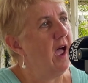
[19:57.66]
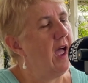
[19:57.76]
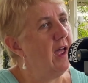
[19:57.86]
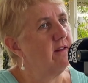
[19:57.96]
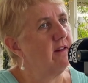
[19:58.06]

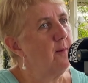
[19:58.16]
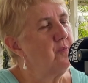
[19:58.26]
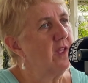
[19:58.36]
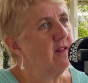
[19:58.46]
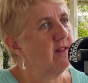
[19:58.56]
And
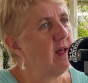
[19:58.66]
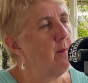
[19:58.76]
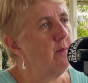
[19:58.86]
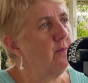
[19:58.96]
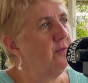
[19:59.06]

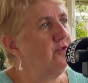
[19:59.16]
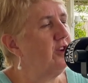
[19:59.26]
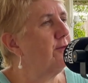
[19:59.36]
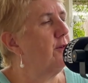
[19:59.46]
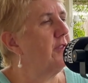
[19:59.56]
some
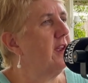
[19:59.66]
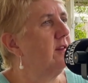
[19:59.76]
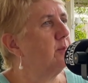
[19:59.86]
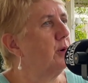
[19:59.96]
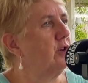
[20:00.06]
different
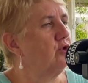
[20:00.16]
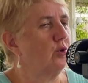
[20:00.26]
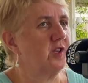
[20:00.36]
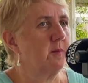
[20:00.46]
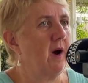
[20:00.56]
things bring
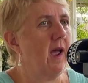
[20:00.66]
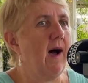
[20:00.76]
joy to my